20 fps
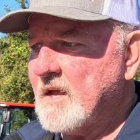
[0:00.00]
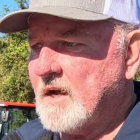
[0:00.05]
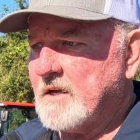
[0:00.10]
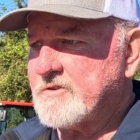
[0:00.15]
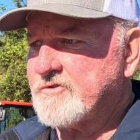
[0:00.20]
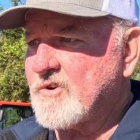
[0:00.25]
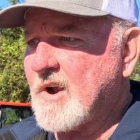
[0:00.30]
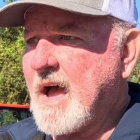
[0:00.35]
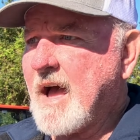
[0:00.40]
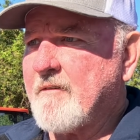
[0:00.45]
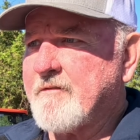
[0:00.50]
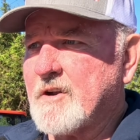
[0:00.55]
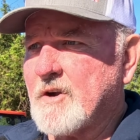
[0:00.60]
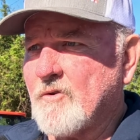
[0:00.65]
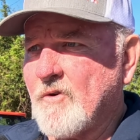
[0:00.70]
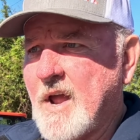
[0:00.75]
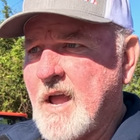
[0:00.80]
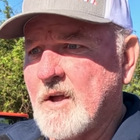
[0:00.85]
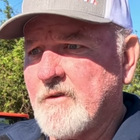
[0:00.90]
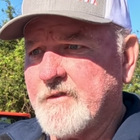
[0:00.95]
drive it
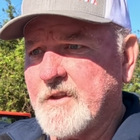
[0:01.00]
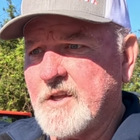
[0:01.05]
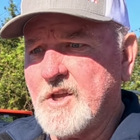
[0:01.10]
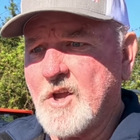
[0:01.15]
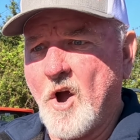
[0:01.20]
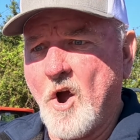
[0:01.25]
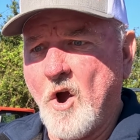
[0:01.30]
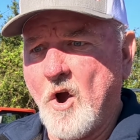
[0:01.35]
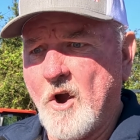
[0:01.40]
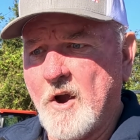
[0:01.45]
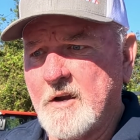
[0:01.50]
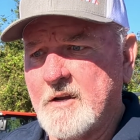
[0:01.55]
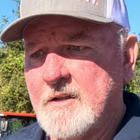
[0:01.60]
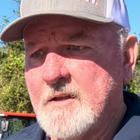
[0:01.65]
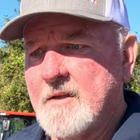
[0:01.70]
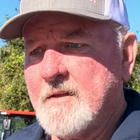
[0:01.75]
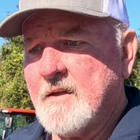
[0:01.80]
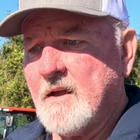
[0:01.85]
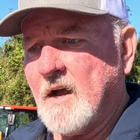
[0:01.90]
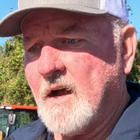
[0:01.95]
around the yard.
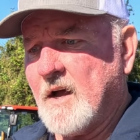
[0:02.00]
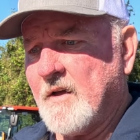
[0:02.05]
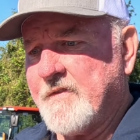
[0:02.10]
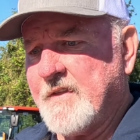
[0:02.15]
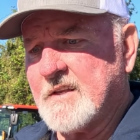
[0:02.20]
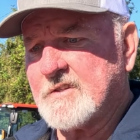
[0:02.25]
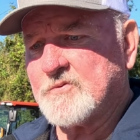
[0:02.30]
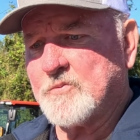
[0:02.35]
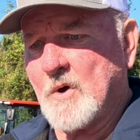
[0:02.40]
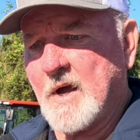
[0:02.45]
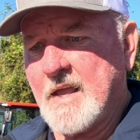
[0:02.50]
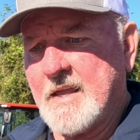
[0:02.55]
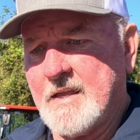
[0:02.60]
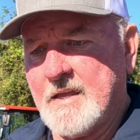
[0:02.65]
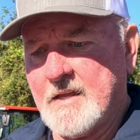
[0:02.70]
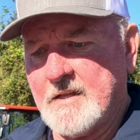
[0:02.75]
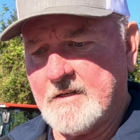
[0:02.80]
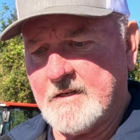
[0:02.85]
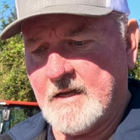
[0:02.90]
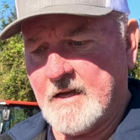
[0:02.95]
This
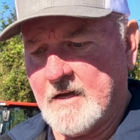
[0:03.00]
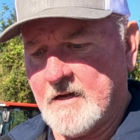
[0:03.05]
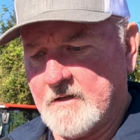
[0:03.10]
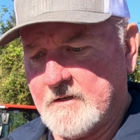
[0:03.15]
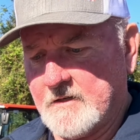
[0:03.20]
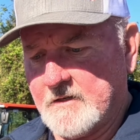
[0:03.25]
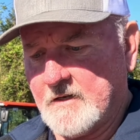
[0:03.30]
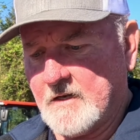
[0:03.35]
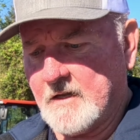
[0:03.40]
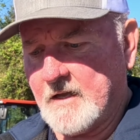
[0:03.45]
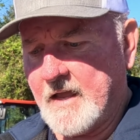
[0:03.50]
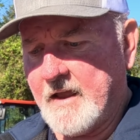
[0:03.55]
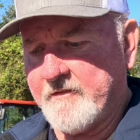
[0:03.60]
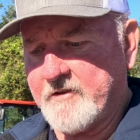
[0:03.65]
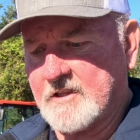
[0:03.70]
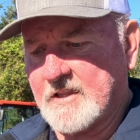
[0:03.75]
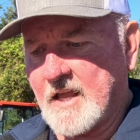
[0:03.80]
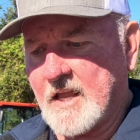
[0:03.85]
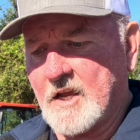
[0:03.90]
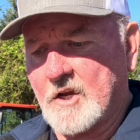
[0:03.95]
way
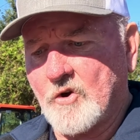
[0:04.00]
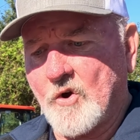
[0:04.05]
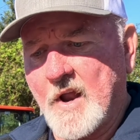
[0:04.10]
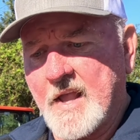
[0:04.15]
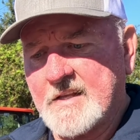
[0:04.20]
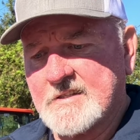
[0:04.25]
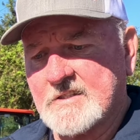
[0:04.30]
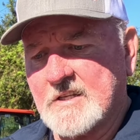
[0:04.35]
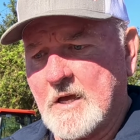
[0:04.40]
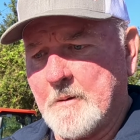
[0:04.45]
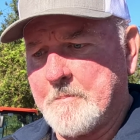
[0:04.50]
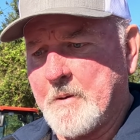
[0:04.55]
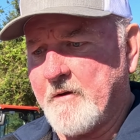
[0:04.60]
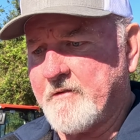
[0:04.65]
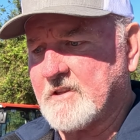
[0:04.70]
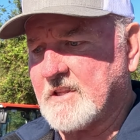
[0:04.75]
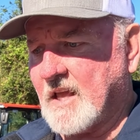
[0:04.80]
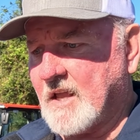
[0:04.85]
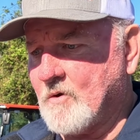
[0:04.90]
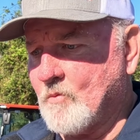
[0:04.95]
everything cranks up,
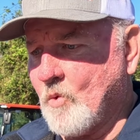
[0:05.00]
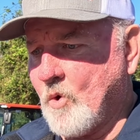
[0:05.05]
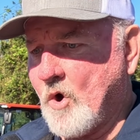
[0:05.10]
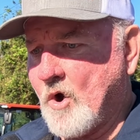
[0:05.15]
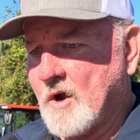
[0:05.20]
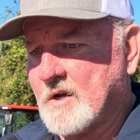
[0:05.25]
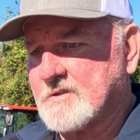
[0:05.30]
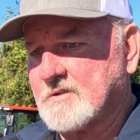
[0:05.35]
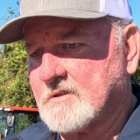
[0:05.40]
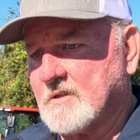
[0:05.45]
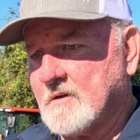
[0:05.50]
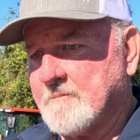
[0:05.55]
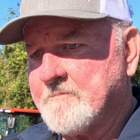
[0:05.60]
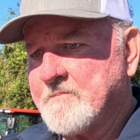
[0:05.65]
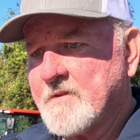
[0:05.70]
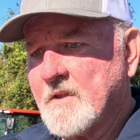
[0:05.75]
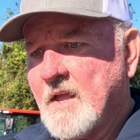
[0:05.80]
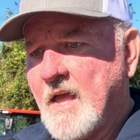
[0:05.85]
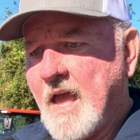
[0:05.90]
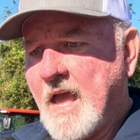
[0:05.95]
everything works. The
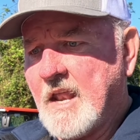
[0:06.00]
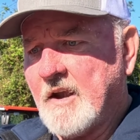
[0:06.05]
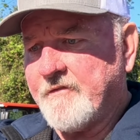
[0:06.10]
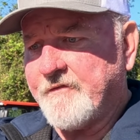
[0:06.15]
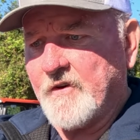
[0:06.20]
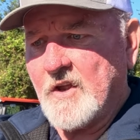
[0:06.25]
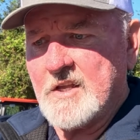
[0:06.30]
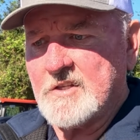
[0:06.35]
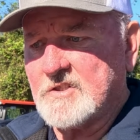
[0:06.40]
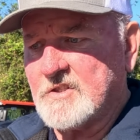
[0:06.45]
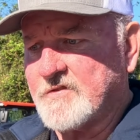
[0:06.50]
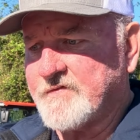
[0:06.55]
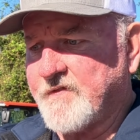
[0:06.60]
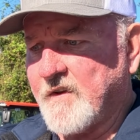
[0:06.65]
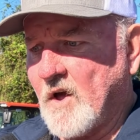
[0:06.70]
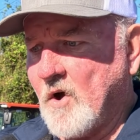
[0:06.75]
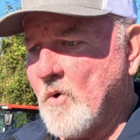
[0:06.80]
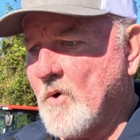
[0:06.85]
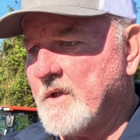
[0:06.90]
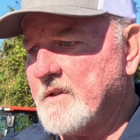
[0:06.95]
antifreeze is
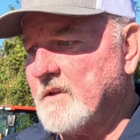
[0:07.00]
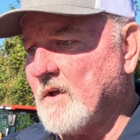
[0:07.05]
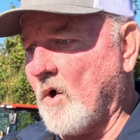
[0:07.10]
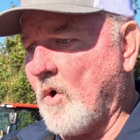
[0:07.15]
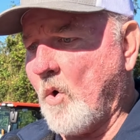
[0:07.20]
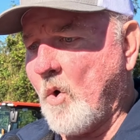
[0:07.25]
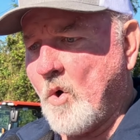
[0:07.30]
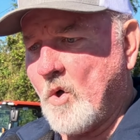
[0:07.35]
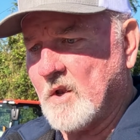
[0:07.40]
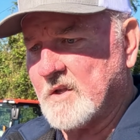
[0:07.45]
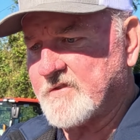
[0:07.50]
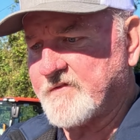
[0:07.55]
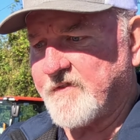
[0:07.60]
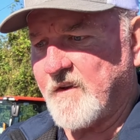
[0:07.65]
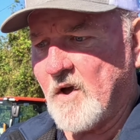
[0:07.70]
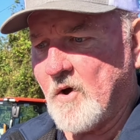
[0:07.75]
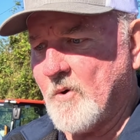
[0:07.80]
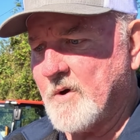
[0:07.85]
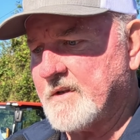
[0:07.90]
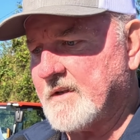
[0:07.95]
flowing, the oil is
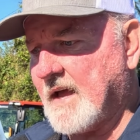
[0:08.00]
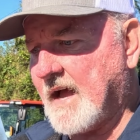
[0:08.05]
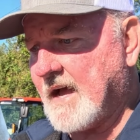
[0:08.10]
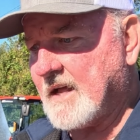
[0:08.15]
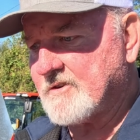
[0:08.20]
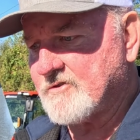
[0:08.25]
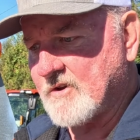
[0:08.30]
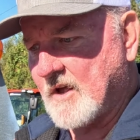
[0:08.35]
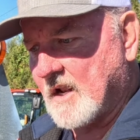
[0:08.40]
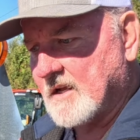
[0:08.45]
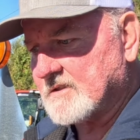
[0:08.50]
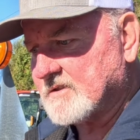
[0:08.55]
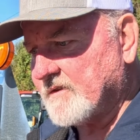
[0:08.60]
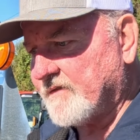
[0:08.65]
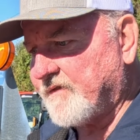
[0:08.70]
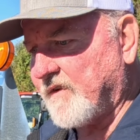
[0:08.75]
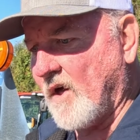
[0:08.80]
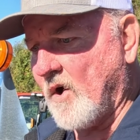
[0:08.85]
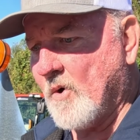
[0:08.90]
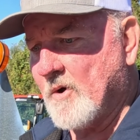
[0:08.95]
flowing, the hydraulics are
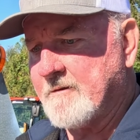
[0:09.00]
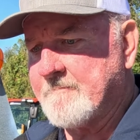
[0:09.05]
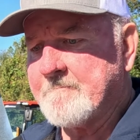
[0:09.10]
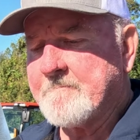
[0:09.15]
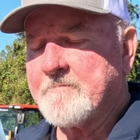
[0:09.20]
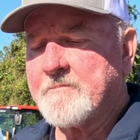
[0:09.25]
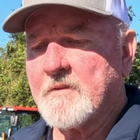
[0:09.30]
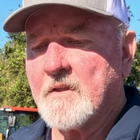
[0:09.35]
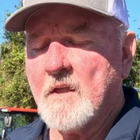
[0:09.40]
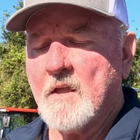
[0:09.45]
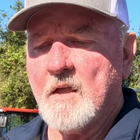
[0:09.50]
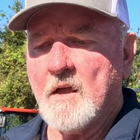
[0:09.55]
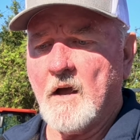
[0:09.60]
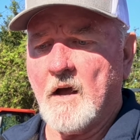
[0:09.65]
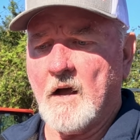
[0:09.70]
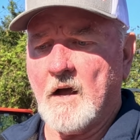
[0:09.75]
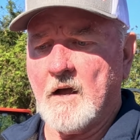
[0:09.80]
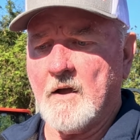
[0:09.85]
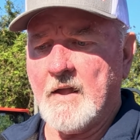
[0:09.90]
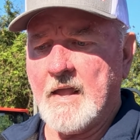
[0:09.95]
flowing,
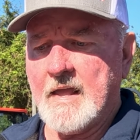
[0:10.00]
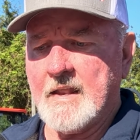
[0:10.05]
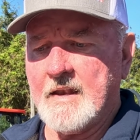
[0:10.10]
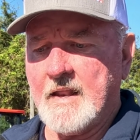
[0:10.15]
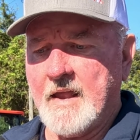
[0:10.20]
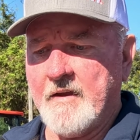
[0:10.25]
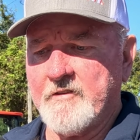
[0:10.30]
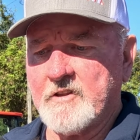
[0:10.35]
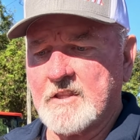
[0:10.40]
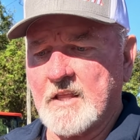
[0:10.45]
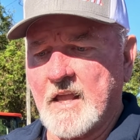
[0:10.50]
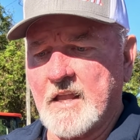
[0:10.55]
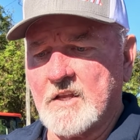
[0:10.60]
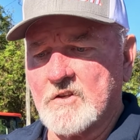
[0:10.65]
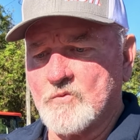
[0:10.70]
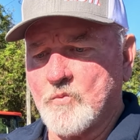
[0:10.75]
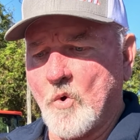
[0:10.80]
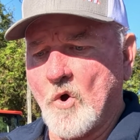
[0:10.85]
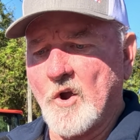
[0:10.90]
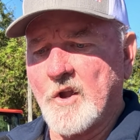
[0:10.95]
and everything is
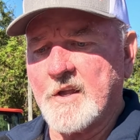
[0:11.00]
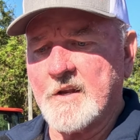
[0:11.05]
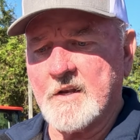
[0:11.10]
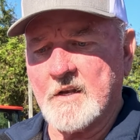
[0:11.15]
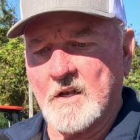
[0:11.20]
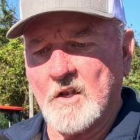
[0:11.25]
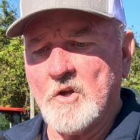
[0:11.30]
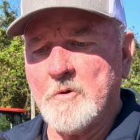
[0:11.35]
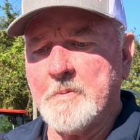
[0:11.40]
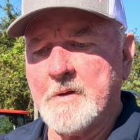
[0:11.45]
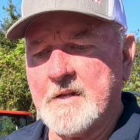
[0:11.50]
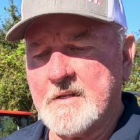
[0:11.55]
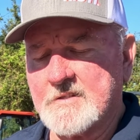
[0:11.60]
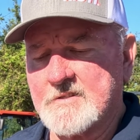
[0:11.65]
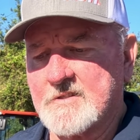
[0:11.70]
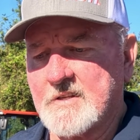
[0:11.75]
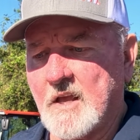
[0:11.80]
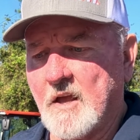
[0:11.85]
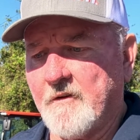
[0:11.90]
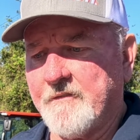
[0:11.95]
working and lubing
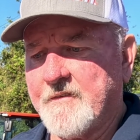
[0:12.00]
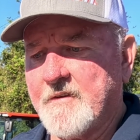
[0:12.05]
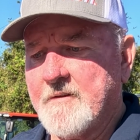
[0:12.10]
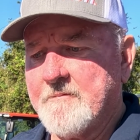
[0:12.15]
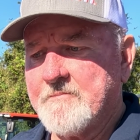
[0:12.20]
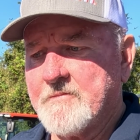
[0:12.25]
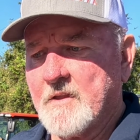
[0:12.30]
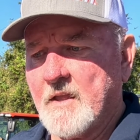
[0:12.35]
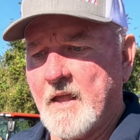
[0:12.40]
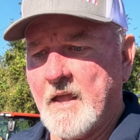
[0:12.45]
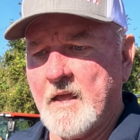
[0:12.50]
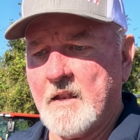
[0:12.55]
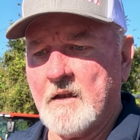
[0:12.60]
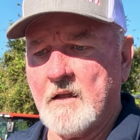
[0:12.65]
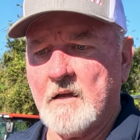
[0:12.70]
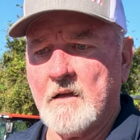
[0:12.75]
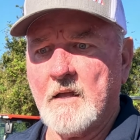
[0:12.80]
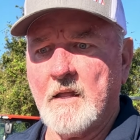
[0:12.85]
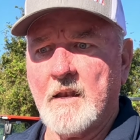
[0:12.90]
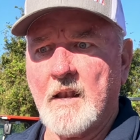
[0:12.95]
itself and
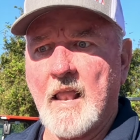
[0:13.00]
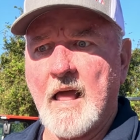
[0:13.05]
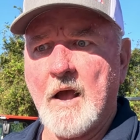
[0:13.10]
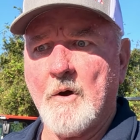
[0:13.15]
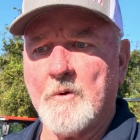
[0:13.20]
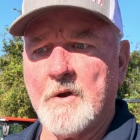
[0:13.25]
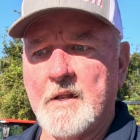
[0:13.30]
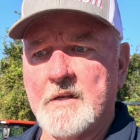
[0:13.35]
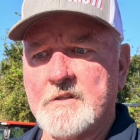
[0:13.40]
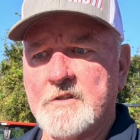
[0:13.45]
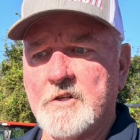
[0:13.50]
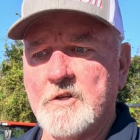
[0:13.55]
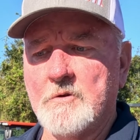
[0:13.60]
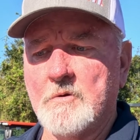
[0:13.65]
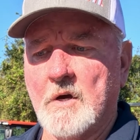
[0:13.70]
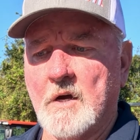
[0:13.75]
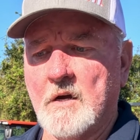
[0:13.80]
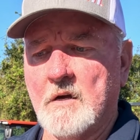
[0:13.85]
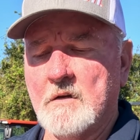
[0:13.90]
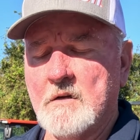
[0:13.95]
allowing it
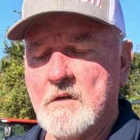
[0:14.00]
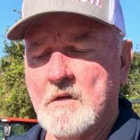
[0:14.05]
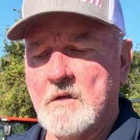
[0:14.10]
to